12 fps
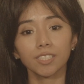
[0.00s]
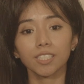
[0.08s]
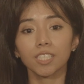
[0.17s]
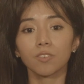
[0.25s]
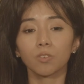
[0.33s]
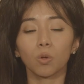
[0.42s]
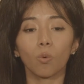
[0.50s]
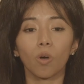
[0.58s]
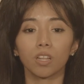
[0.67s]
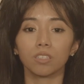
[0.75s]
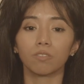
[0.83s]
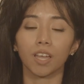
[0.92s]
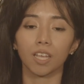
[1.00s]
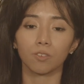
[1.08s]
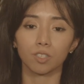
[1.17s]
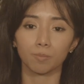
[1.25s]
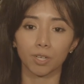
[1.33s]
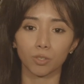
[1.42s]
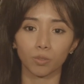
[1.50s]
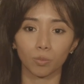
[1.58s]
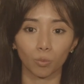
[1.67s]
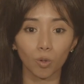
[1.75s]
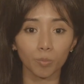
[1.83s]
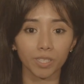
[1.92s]
to see if you qualify for special
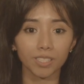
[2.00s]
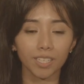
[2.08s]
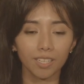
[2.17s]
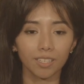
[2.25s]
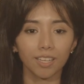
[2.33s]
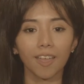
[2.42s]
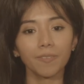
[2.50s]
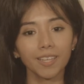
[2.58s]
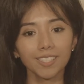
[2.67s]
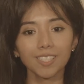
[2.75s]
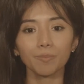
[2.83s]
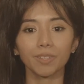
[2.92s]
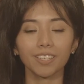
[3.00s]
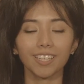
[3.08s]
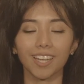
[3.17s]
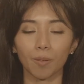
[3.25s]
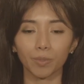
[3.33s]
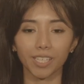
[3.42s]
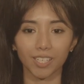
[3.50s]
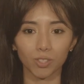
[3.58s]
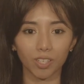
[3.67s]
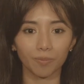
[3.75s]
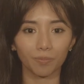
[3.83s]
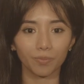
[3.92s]
enrollment and then submit an application.